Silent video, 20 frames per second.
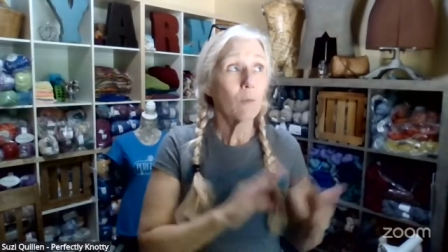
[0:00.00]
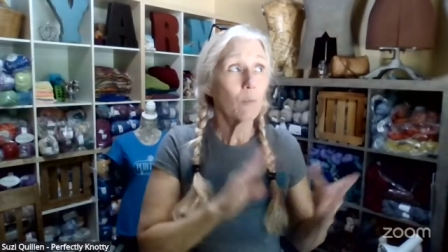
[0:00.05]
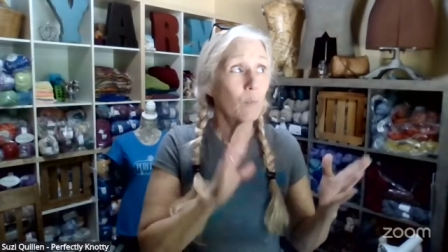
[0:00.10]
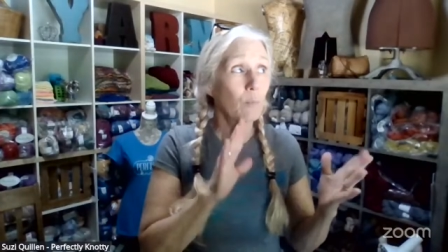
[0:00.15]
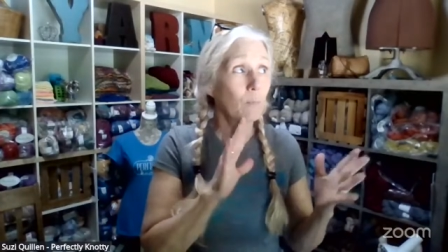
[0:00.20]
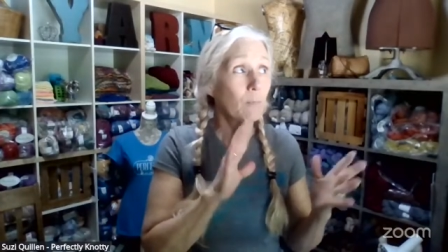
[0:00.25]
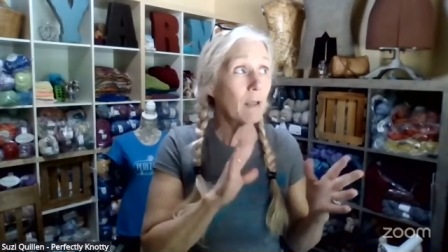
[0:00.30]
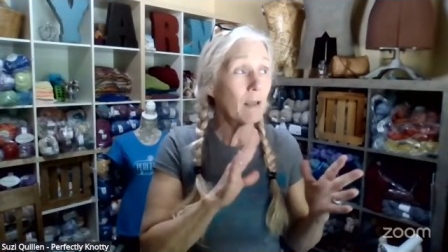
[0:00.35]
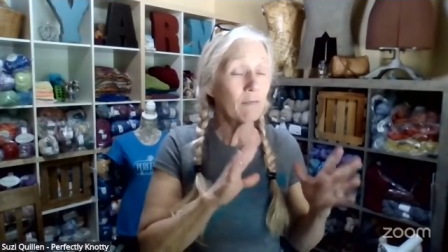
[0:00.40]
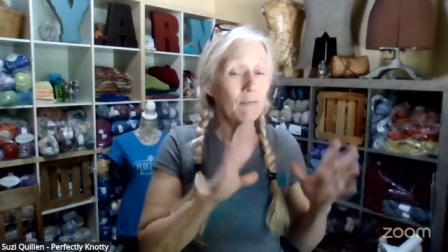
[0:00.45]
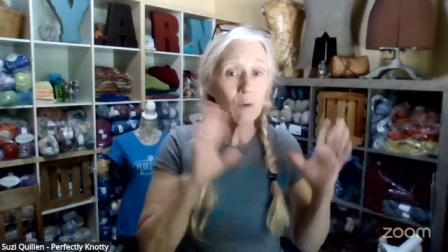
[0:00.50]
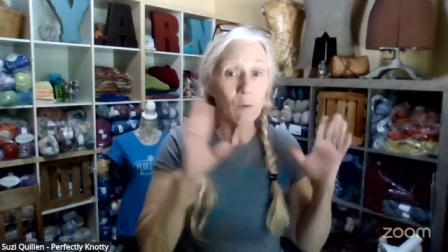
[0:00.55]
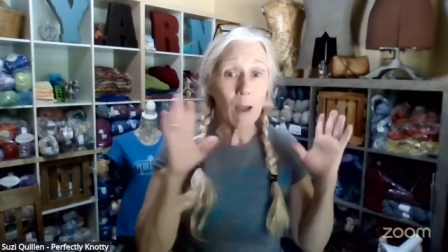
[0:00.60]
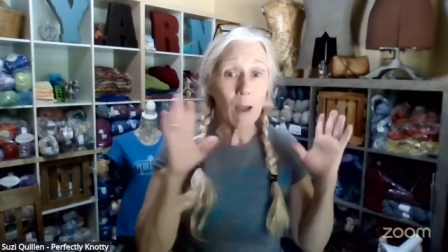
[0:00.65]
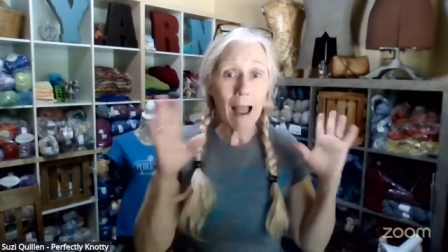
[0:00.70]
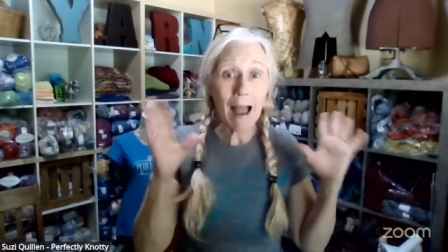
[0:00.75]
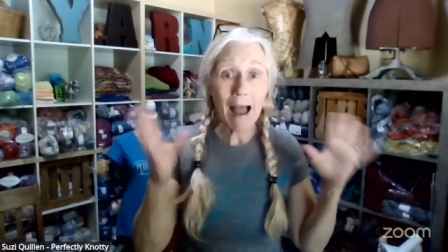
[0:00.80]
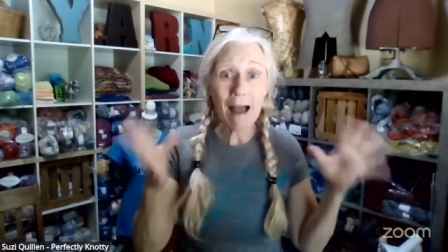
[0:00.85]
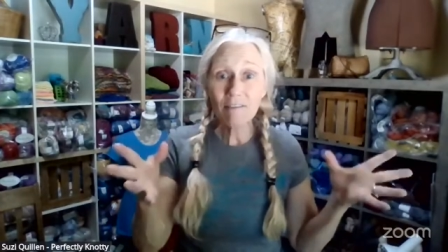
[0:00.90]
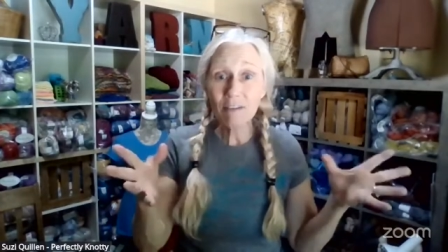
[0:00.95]
If you
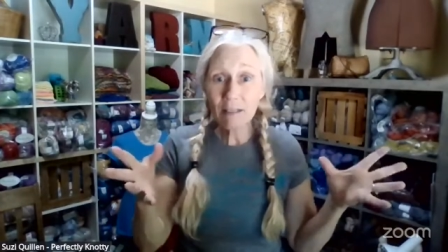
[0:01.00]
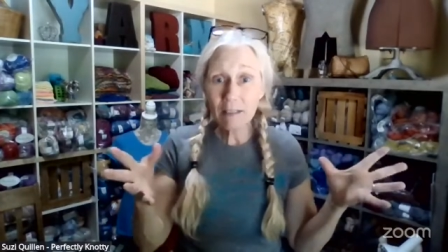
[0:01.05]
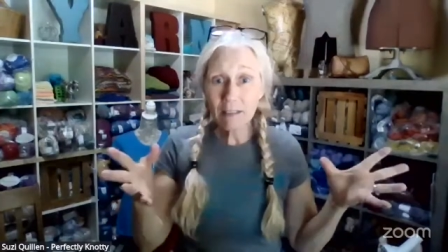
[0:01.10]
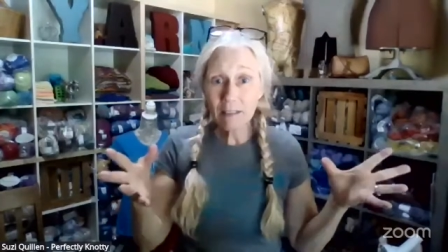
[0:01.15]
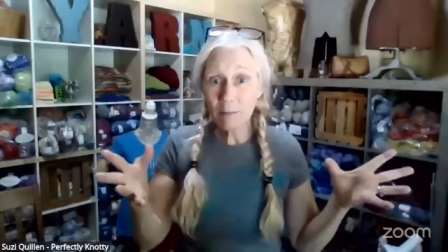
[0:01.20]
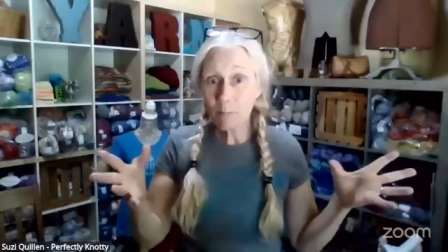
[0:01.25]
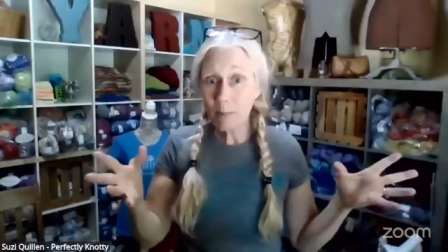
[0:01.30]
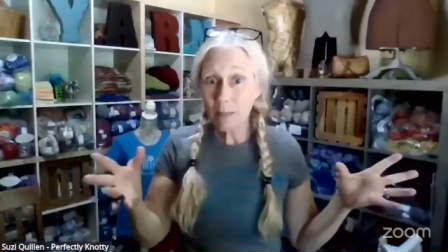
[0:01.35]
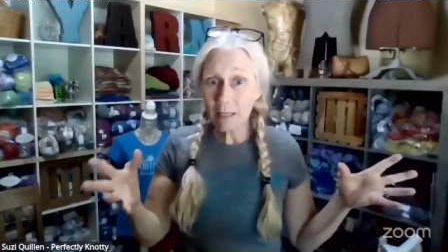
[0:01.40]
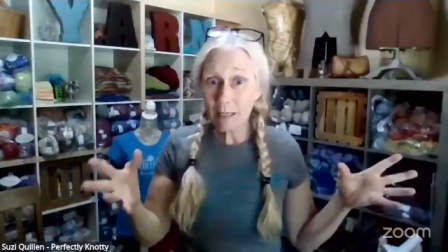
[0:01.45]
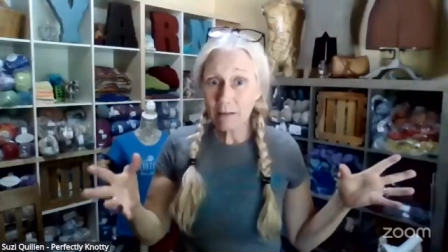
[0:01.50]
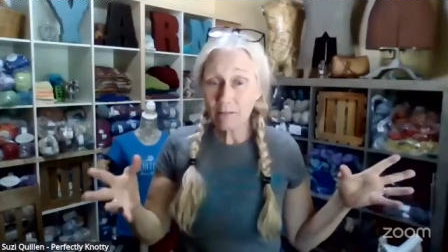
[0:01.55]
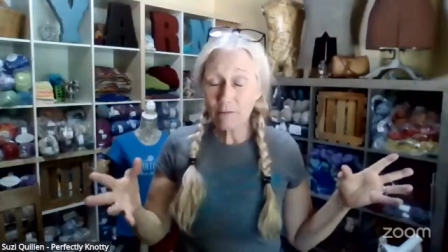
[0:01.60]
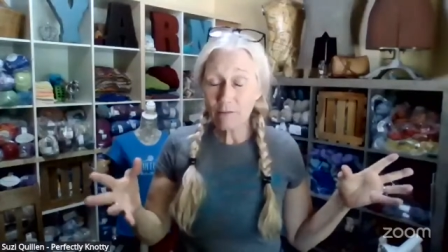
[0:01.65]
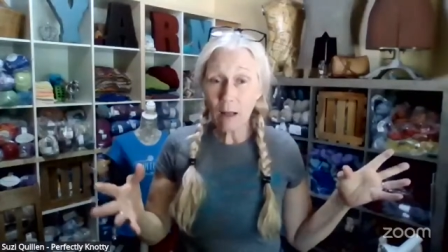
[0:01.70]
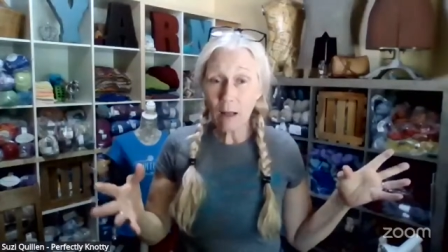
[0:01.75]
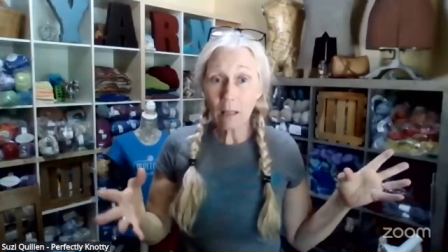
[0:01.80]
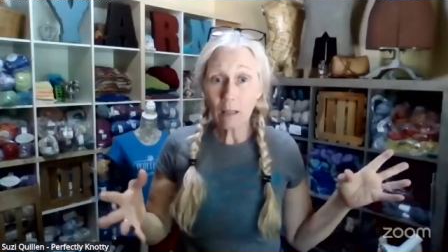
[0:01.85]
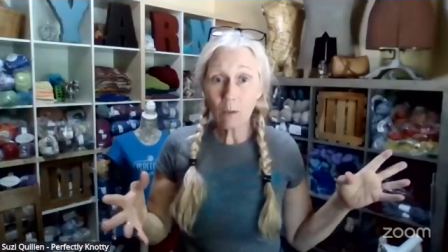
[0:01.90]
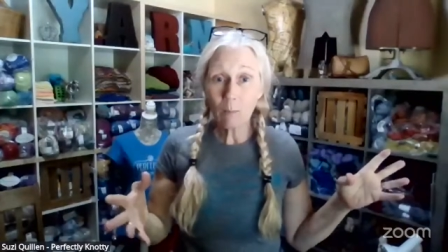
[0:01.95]
haven't been
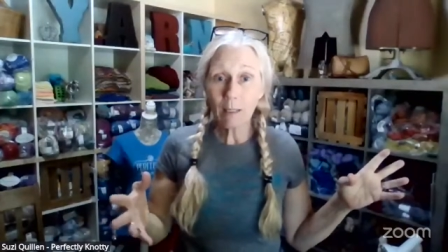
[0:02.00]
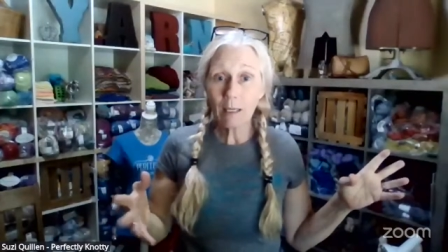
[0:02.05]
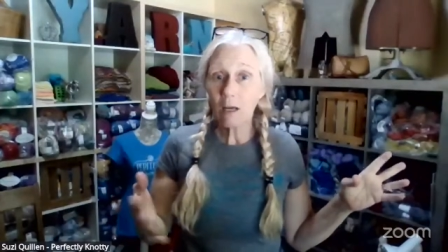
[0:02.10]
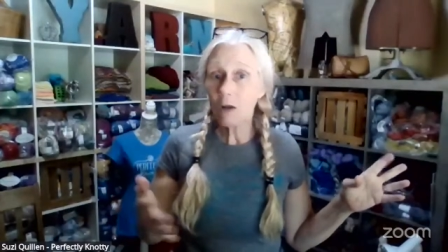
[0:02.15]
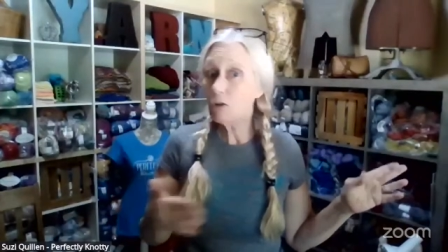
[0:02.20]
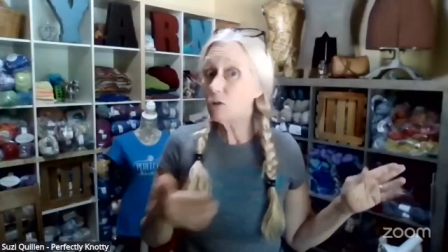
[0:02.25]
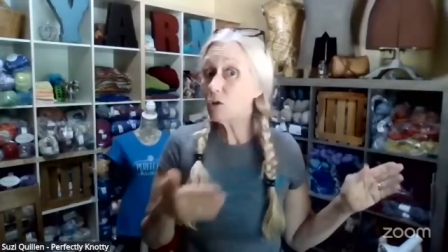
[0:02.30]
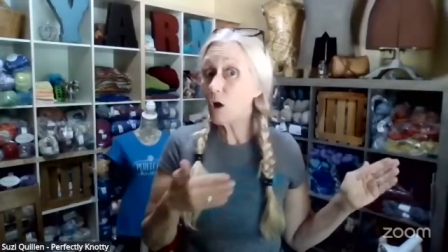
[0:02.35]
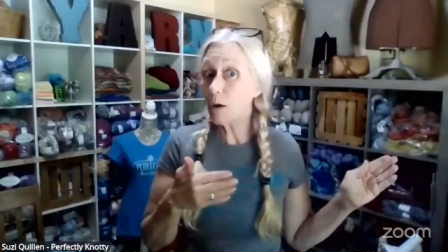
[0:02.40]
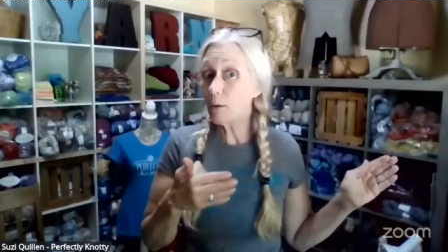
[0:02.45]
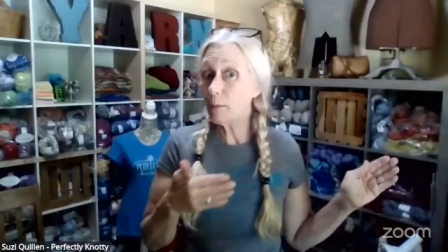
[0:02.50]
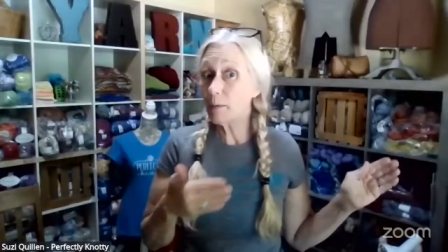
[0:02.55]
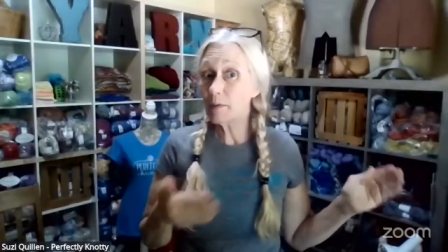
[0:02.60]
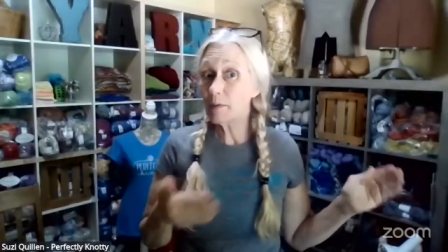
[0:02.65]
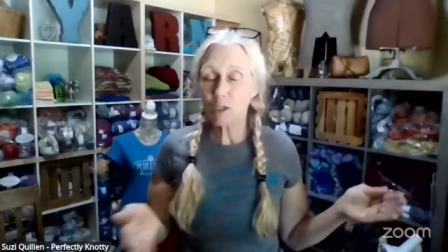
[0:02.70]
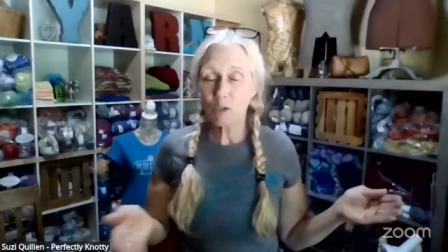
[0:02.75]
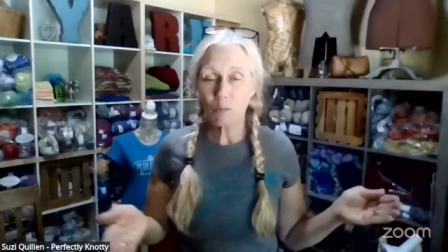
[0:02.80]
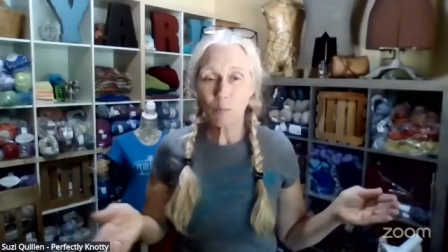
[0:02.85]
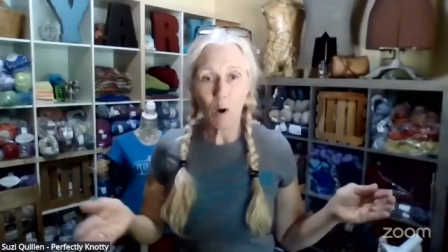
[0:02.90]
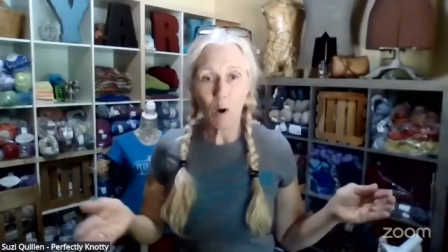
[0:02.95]
following along with
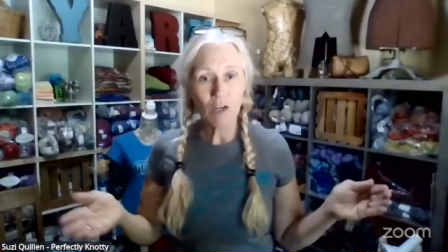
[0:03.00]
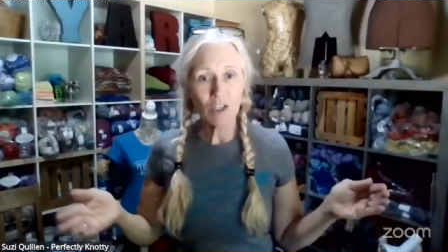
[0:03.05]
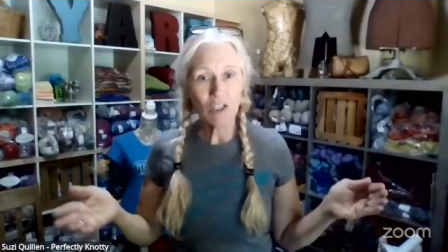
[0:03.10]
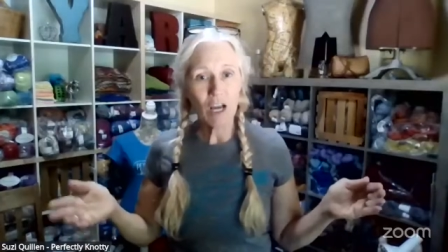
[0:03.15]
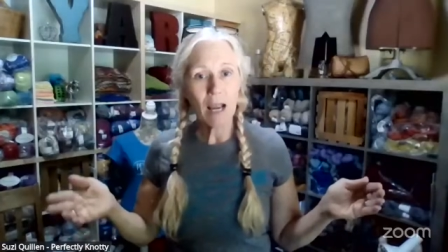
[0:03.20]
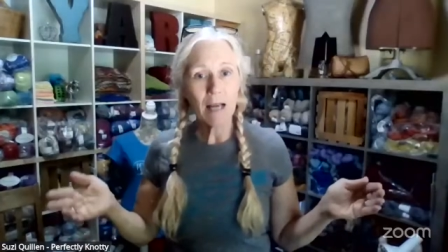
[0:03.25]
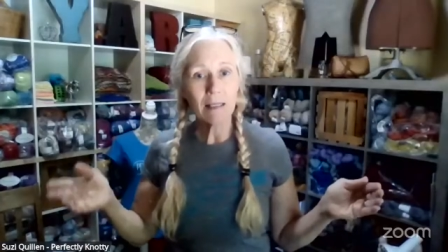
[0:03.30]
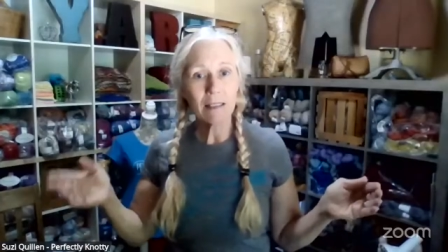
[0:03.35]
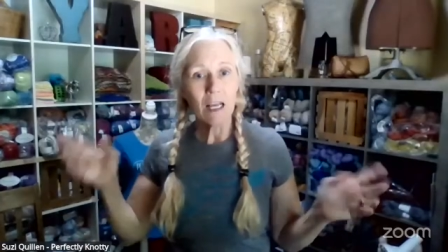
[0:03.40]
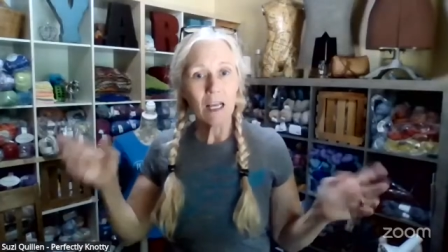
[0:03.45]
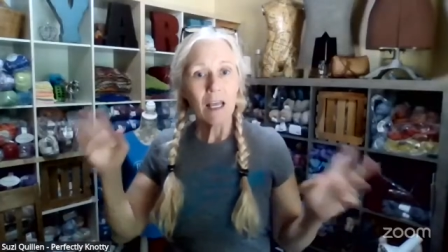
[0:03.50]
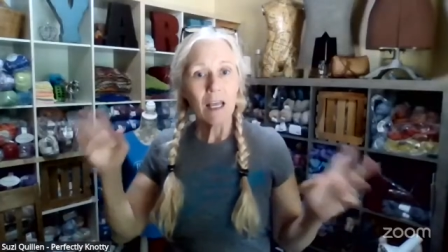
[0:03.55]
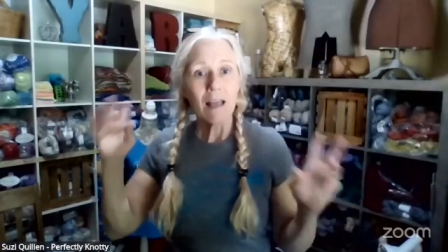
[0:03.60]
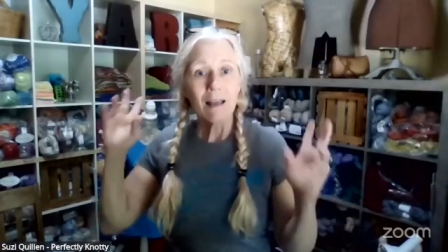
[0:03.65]
this project,